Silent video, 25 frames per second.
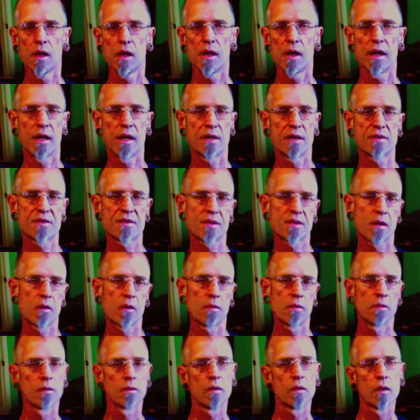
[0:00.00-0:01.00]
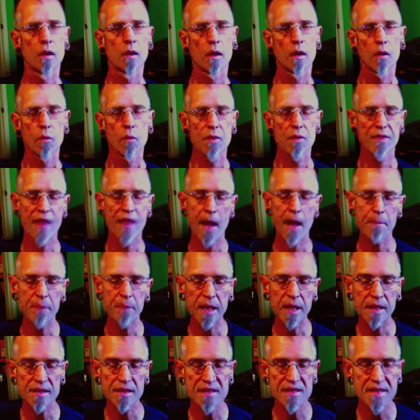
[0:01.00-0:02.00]
And so with that
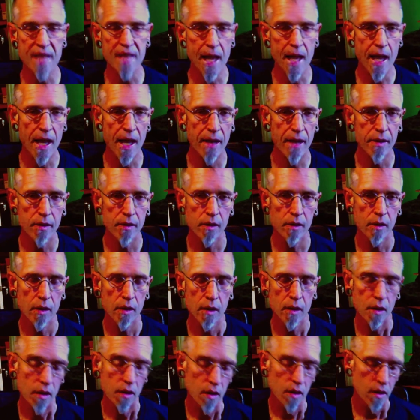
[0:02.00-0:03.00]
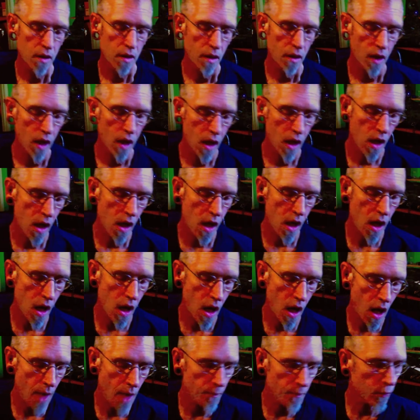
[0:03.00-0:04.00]
being said,
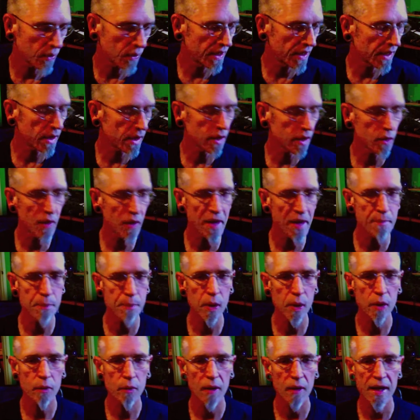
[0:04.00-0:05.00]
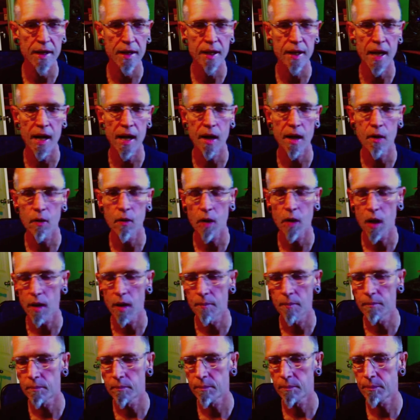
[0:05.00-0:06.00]
I'm reading a great book right now,
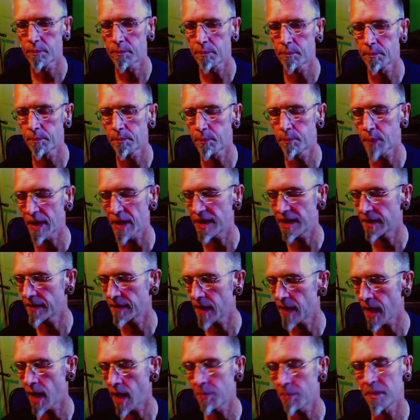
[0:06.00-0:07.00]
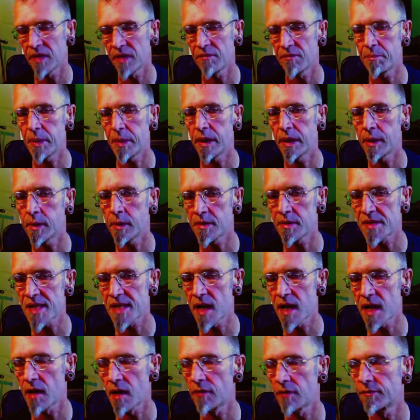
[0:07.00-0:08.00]
Breaking the Habit of Being
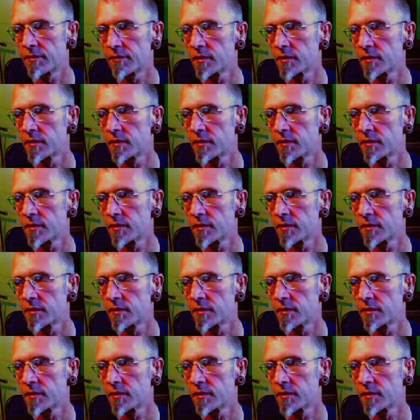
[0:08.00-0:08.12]
Yourself,